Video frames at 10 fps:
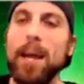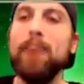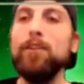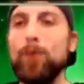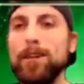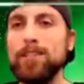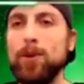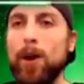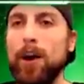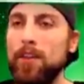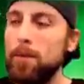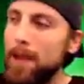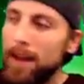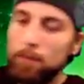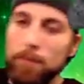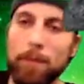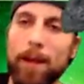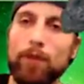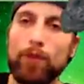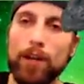Every once in a while, they may, they
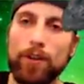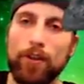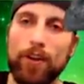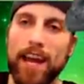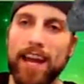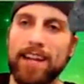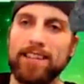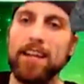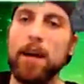might rear their heads.